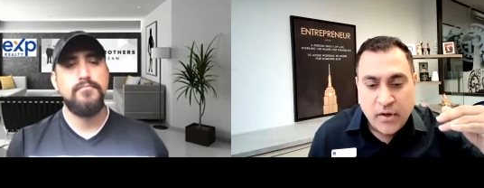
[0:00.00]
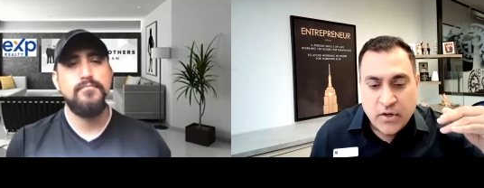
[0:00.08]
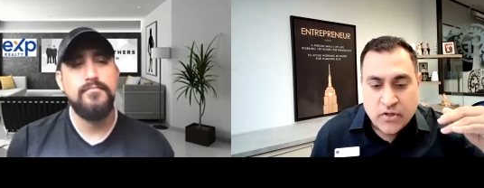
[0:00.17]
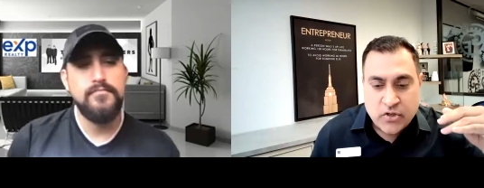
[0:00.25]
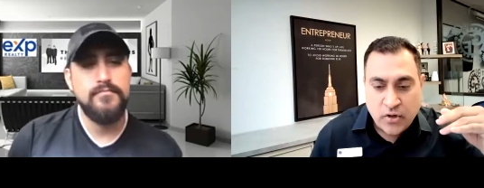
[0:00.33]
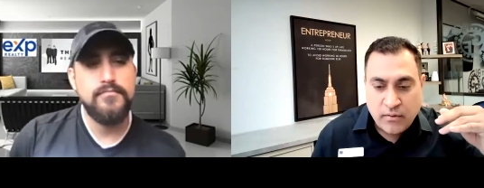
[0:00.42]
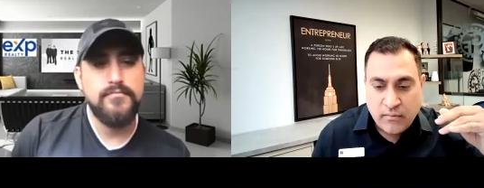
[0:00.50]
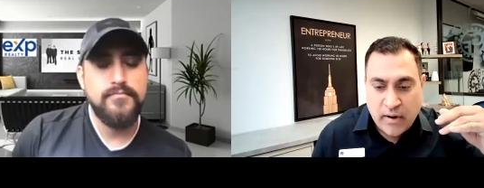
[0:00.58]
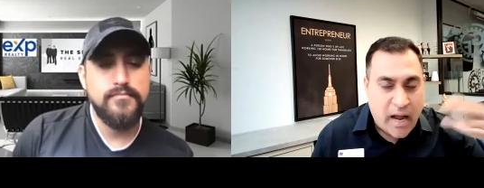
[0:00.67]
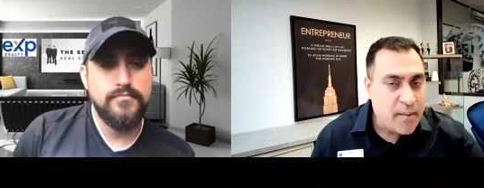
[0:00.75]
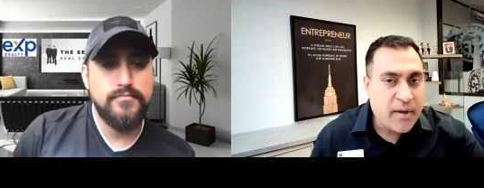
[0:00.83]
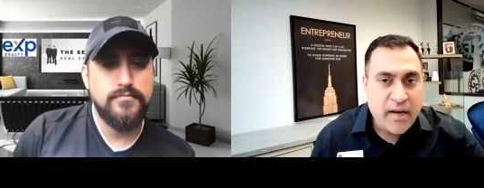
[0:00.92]
Speaker 1: So
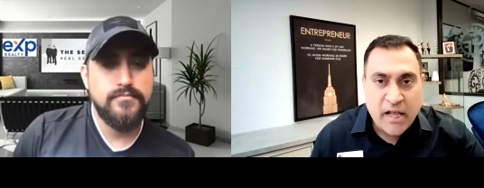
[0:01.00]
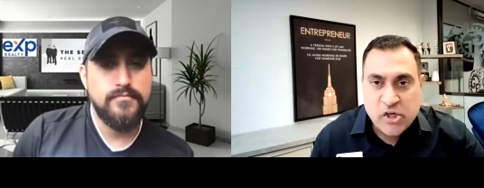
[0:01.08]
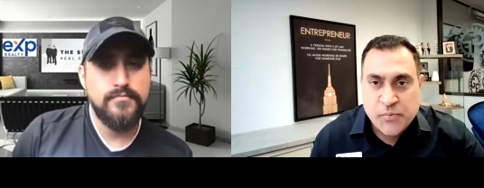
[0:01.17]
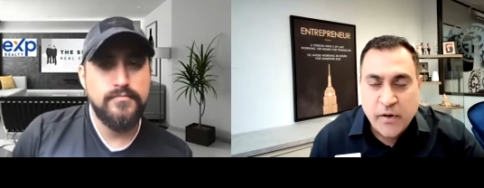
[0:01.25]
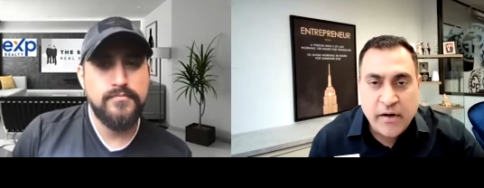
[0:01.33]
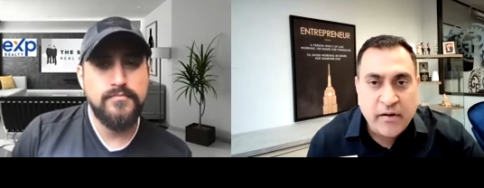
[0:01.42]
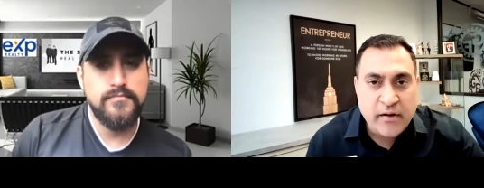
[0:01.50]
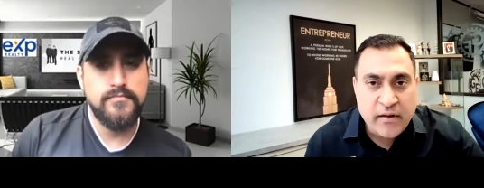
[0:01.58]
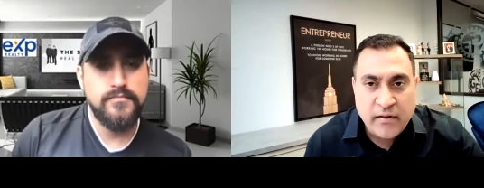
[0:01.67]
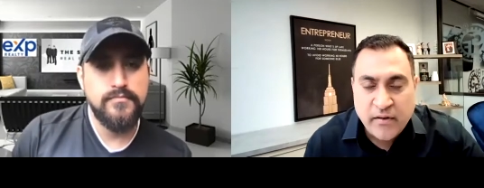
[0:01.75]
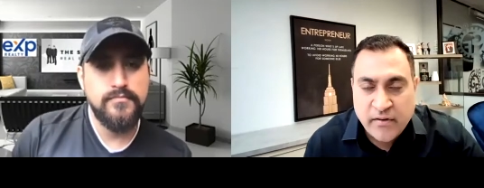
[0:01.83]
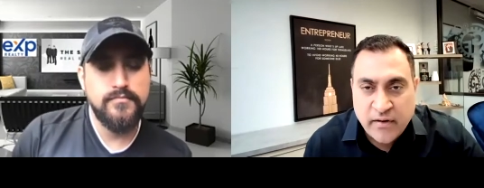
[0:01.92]
I'm an expert in, the, in
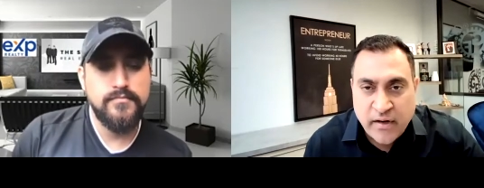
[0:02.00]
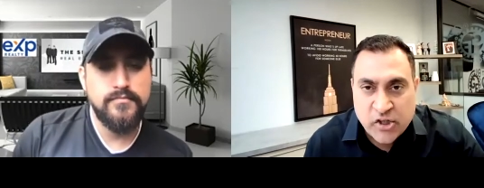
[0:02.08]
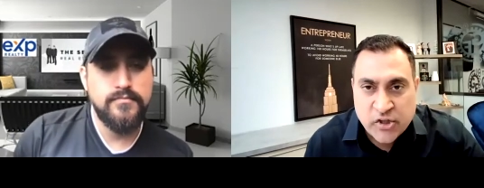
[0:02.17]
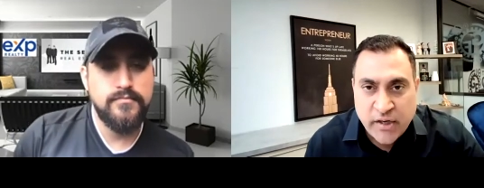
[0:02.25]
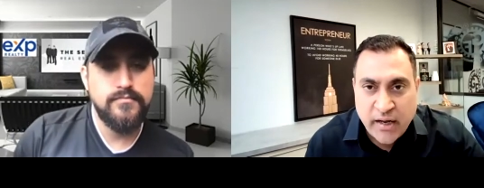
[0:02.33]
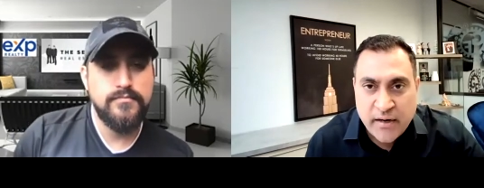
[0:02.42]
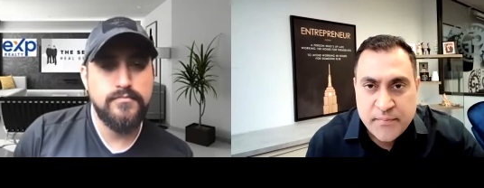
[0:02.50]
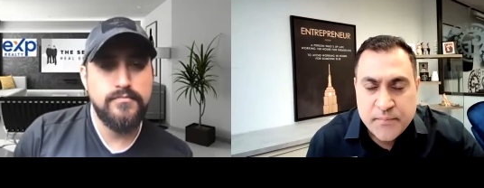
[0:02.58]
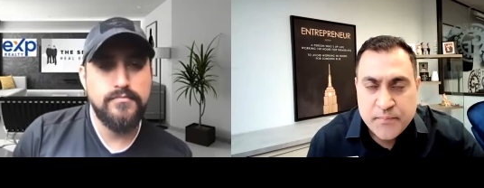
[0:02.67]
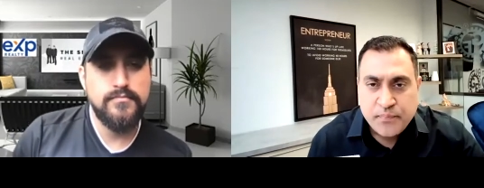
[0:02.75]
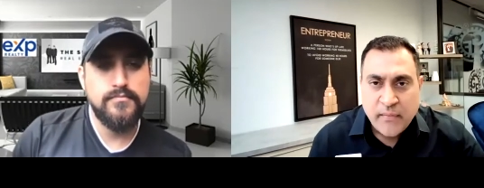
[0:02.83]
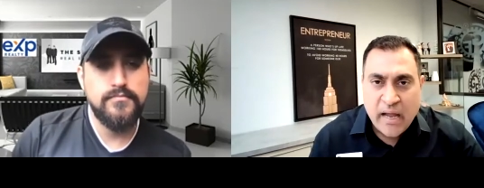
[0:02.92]
this industry, Ed.
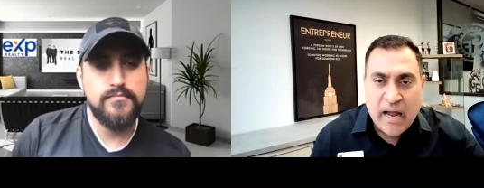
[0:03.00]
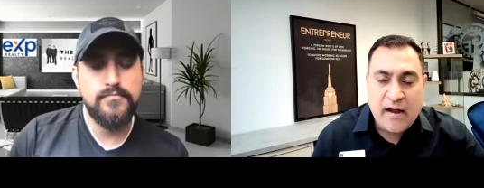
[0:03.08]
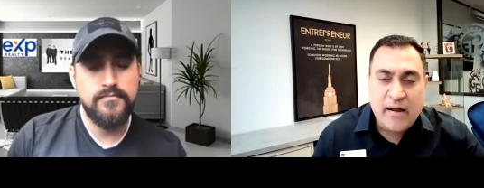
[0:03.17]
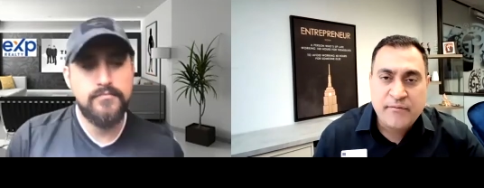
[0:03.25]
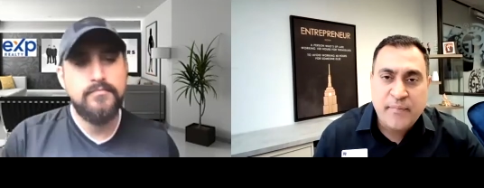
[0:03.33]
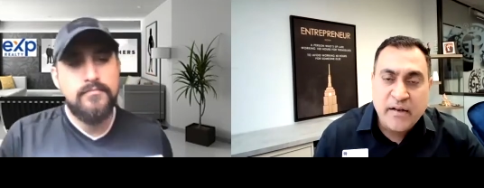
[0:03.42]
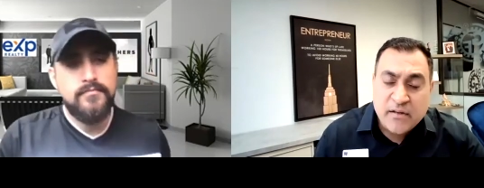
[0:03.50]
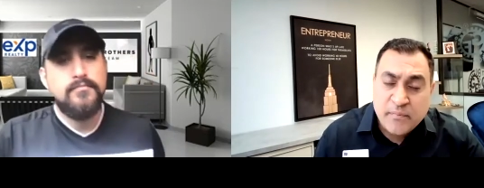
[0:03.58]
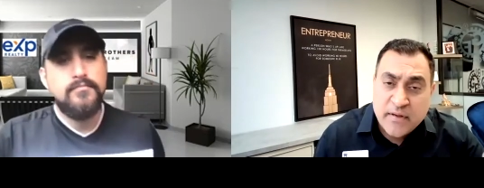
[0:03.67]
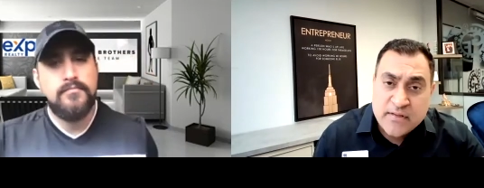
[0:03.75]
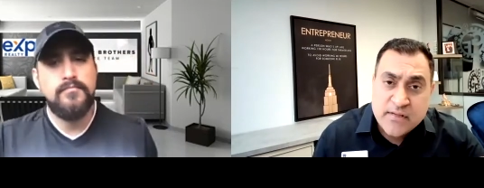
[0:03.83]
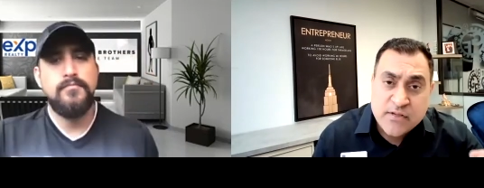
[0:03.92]
I have been in this
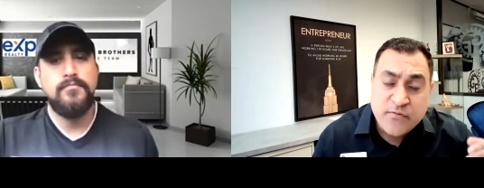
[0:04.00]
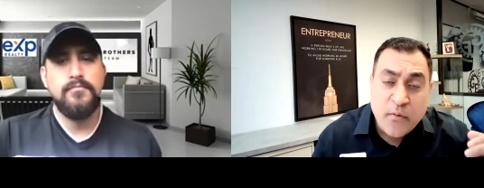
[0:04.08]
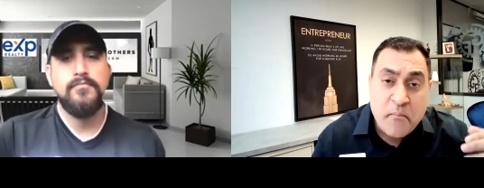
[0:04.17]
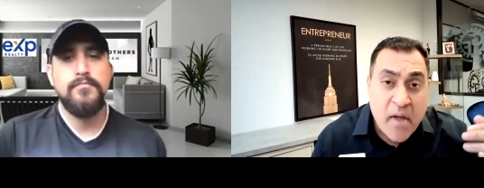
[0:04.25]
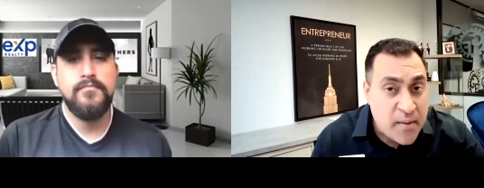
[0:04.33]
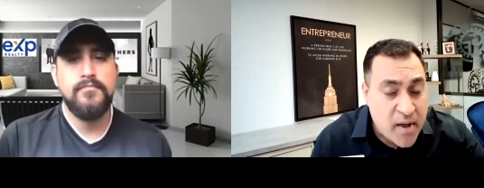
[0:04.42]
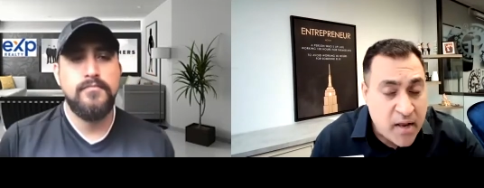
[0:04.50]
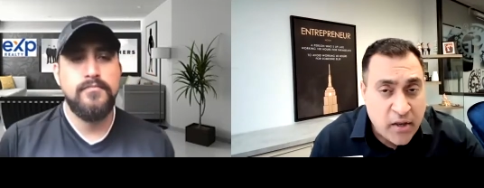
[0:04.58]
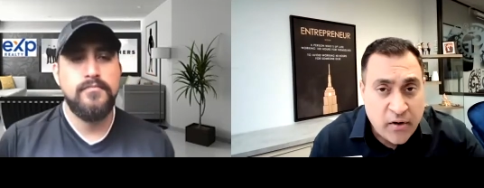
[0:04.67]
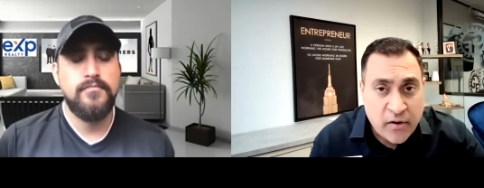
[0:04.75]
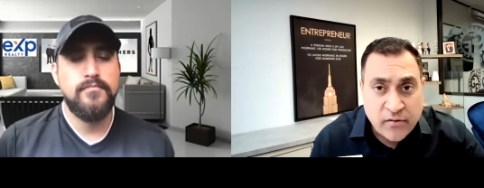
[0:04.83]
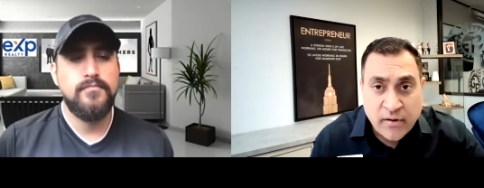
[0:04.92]
business for many, many
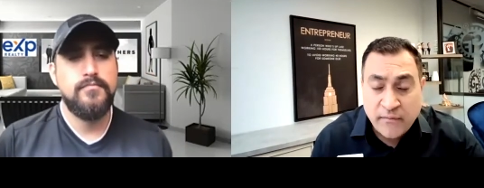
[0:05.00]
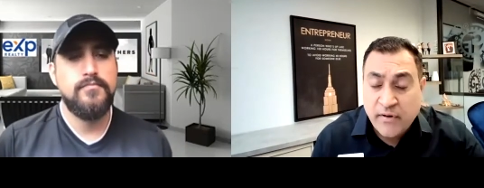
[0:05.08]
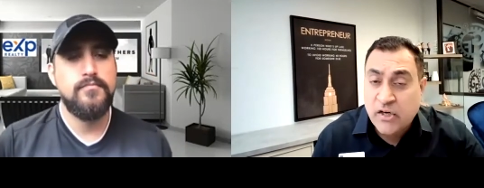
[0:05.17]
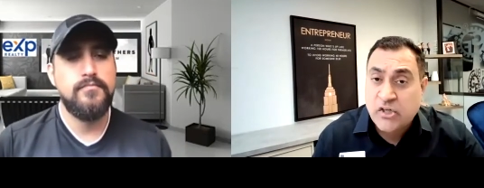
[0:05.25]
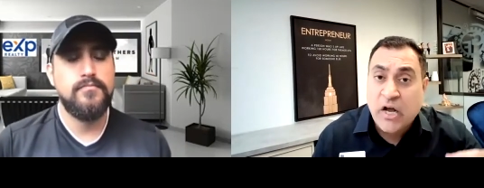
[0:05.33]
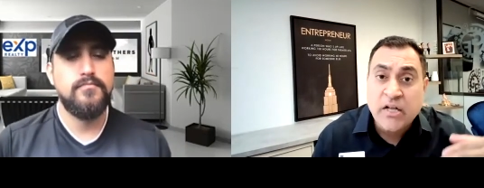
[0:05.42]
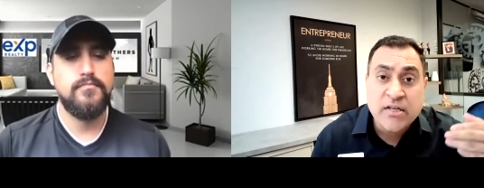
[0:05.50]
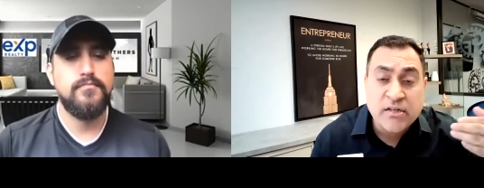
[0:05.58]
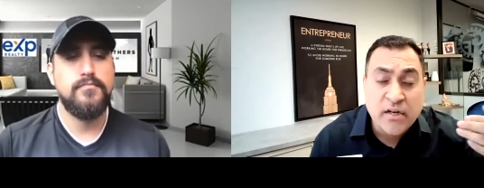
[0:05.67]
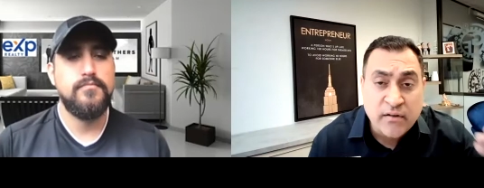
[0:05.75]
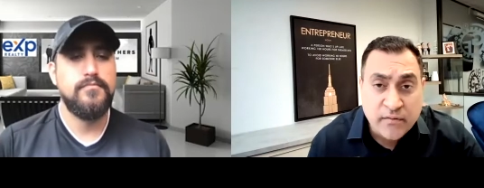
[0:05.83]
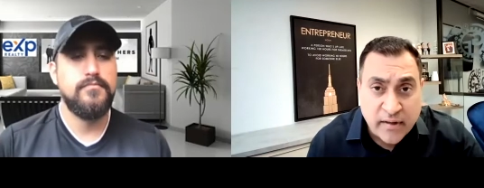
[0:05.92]
years, done tons and
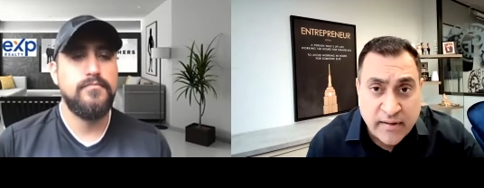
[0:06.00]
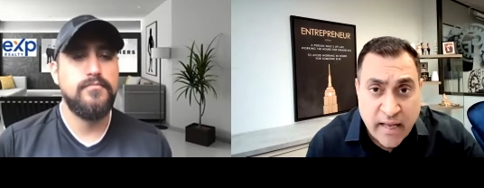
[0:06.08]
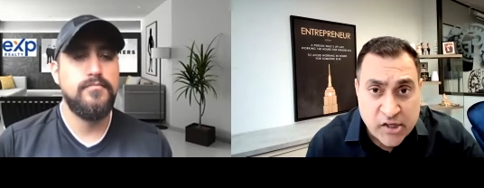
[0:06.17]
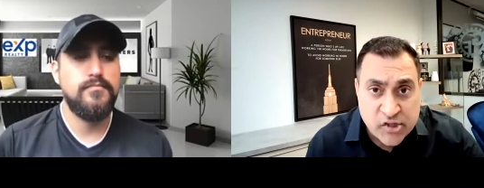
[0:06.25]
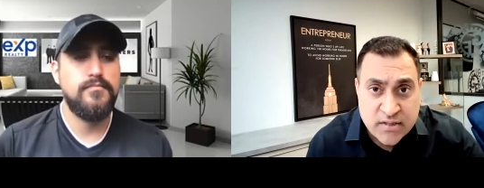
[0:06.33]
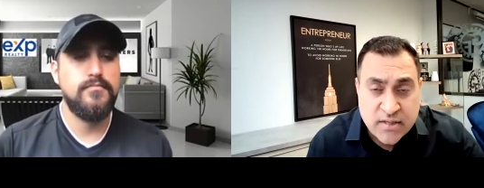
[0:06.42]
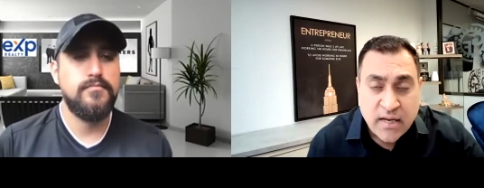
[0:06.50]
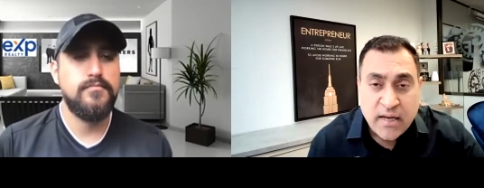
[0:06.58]
tons of transactions.